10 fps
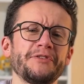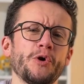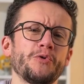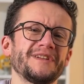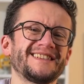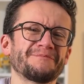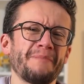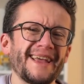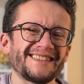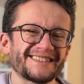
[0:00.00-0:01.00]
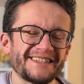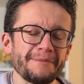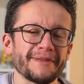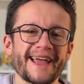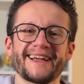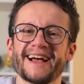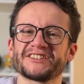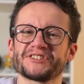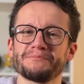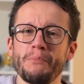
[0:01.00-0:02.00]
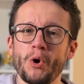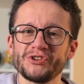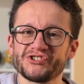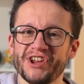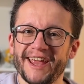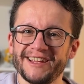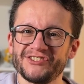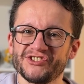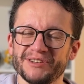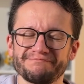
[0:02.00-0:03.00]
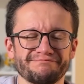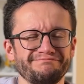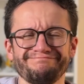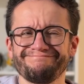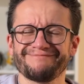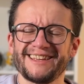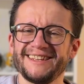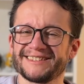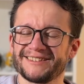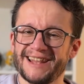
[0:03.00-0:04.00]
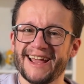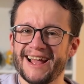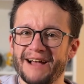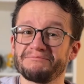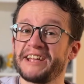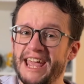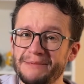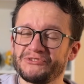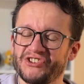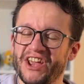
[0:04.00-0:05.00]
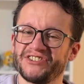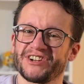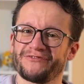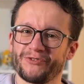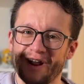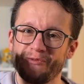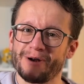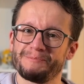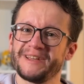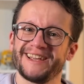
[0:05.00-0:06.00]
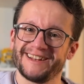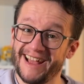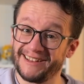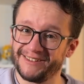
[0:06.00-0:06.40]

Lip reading: though it might seem like a small change, it's like a game changer for our picking hand.